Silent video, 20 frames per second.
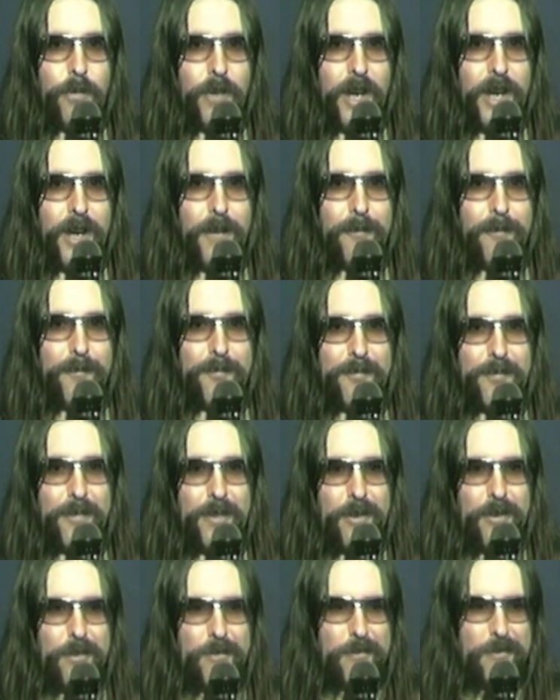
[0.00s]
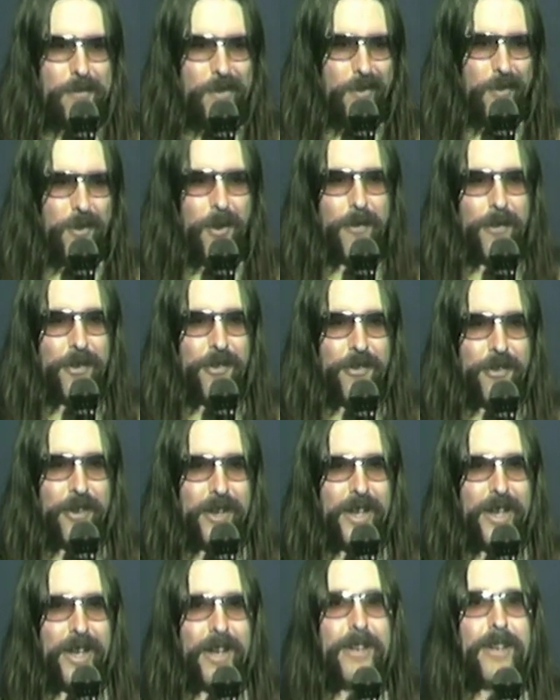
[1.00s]
Well,
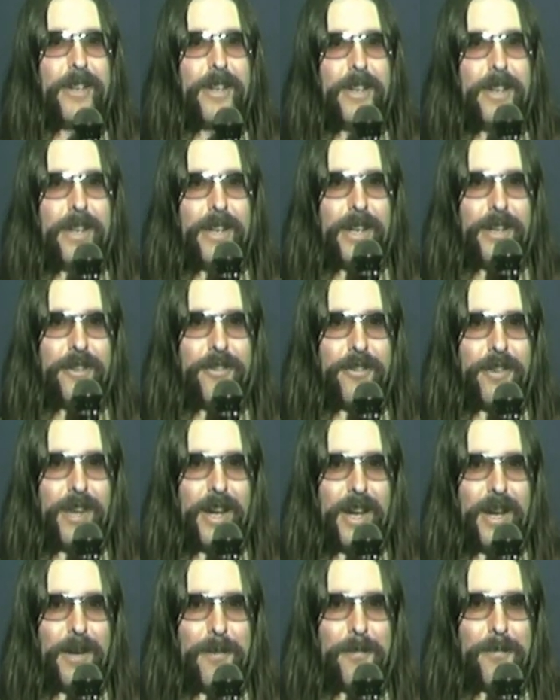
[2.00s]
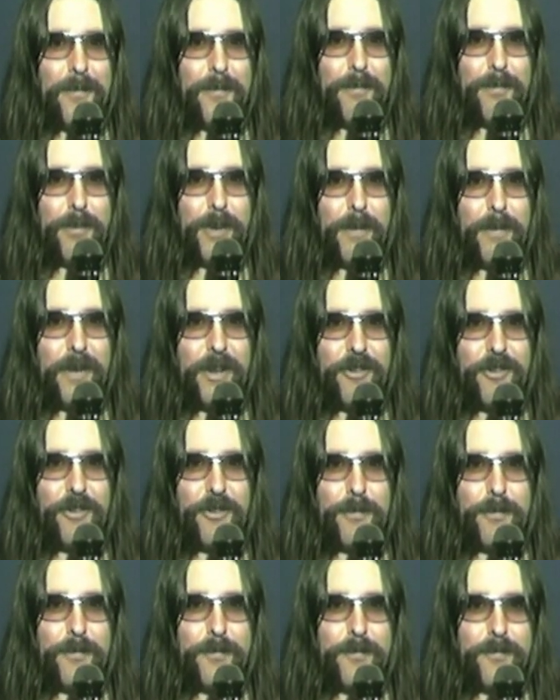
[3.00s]
obviously, it's pretty
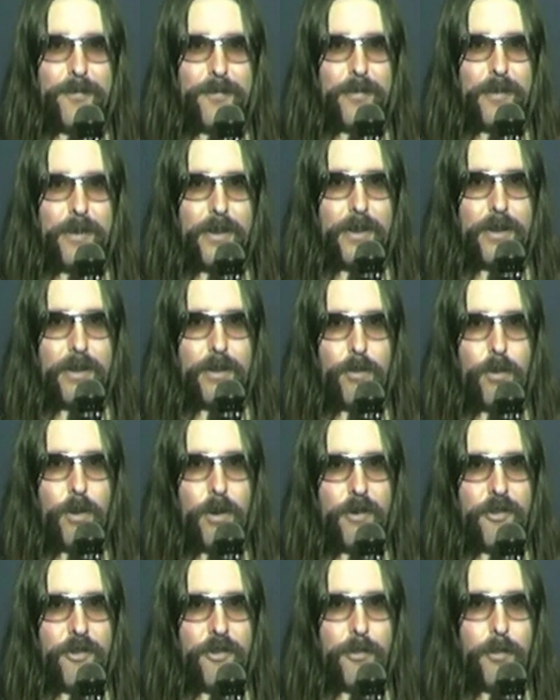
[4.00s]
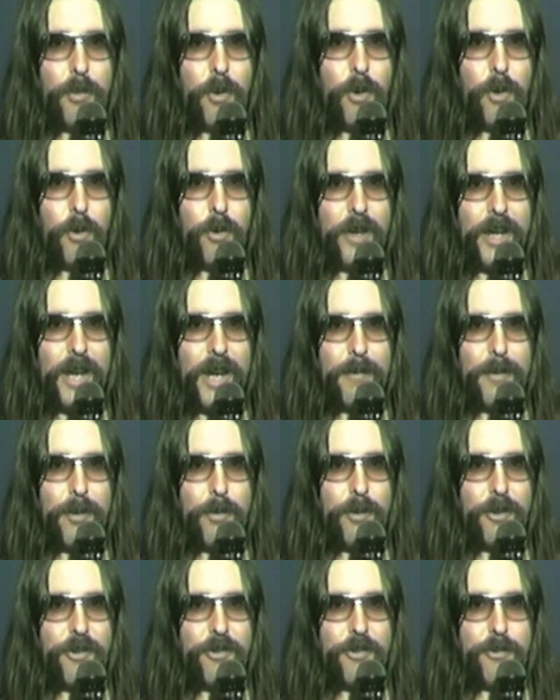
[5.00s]
much quite a small camera,
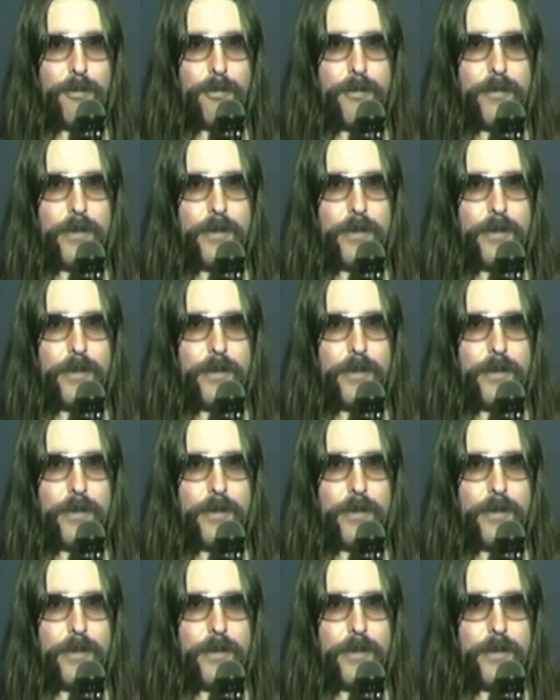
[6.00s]
which